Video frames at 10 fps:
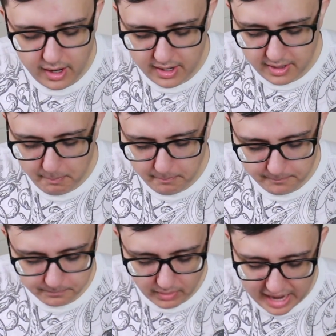
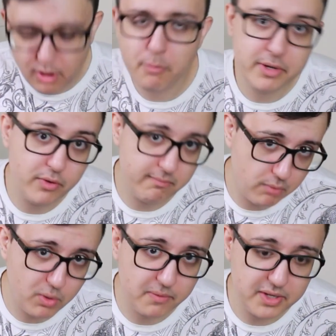I will be doing
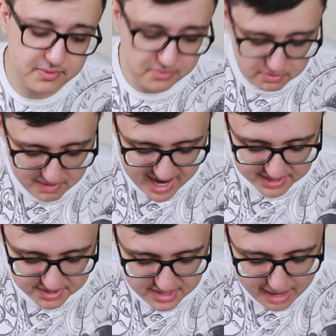more of these food
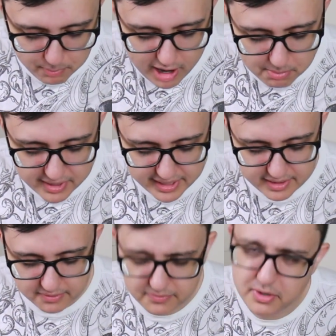boxes. I'll probably
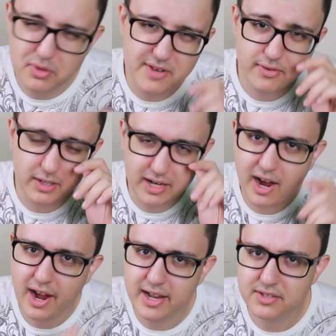get a few different
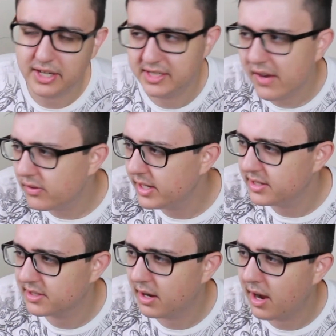kinds, like
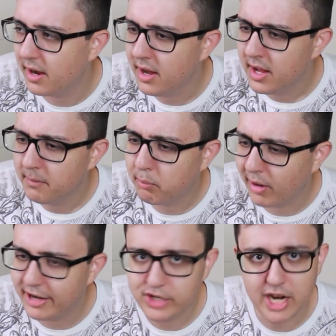definitely
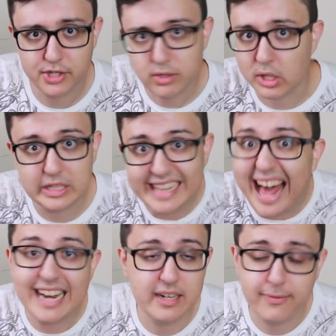branch out, because there's a
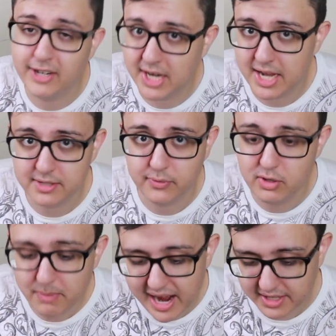lot of different kinds of
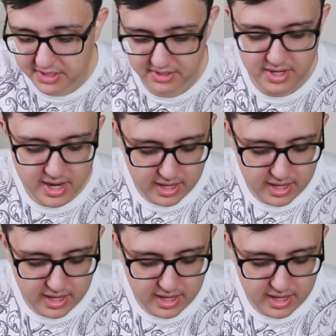food boxes.